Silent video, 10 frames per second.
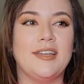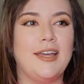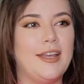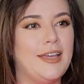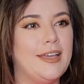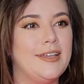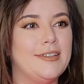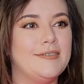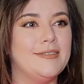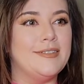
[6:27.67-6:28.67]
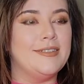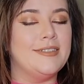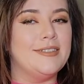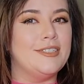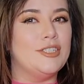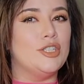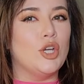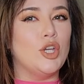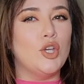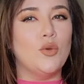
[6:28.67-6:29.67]
kind of show
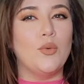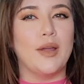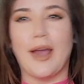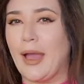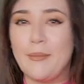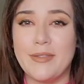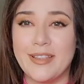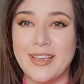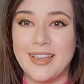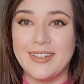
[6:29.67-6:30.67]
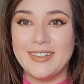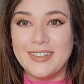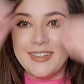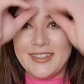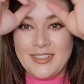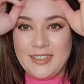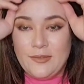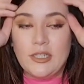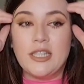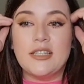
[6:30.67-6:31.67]
you what I'm seeing
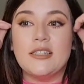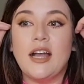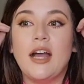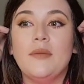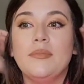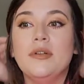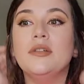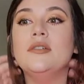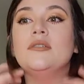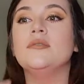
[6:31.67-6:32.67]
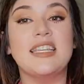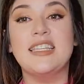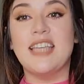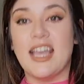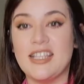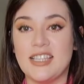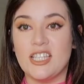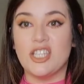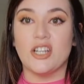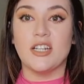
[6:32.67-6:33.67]
with this top. Yes,
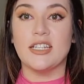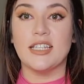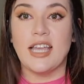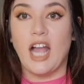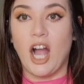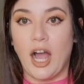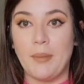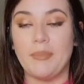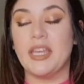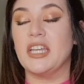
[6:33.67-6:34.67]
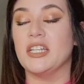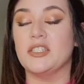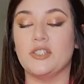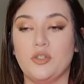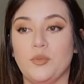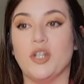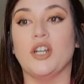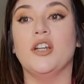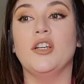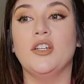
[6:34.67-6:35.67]
this shirt is like hot pink,
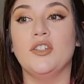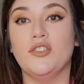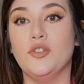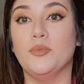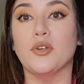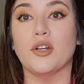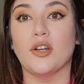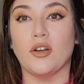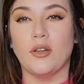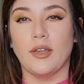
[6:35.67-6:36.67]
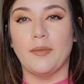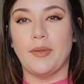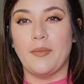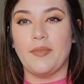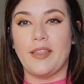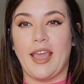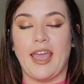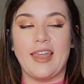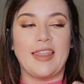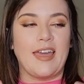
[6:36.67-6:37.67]
super, super girly, but I'm
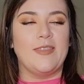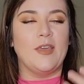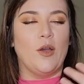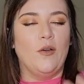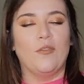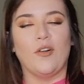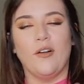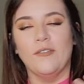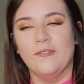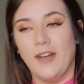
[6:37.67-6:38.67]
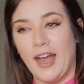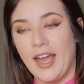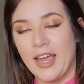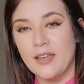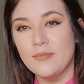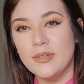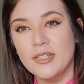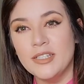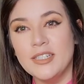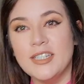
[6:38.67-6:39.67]
saying like the overall vibe
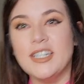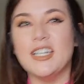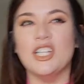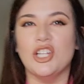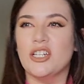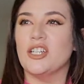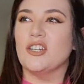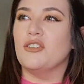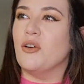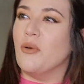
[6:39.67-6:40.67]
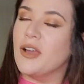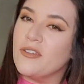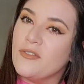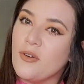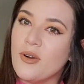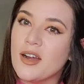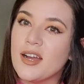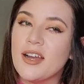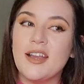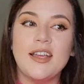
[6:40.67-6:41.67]
and look you're going
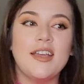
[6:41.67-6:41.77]
for